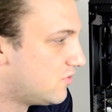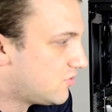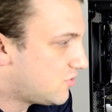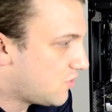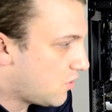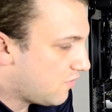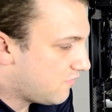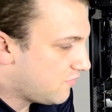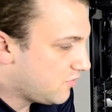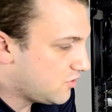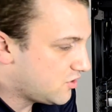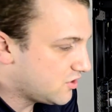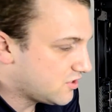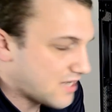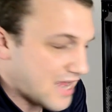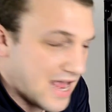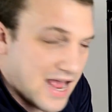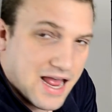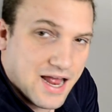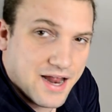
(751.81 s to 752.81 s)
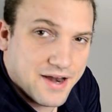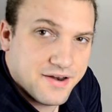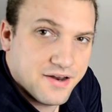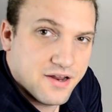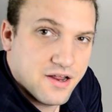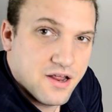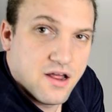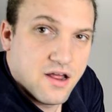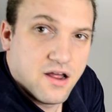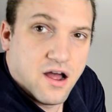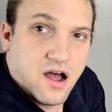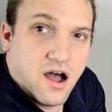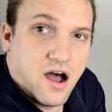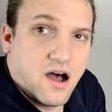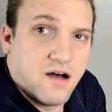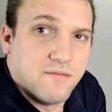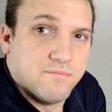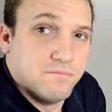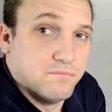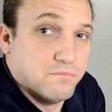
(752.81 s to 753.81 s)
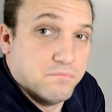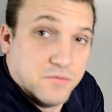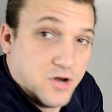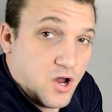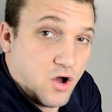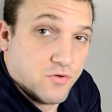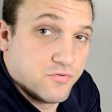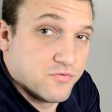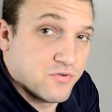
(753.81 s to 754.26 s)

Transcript: So if you just had no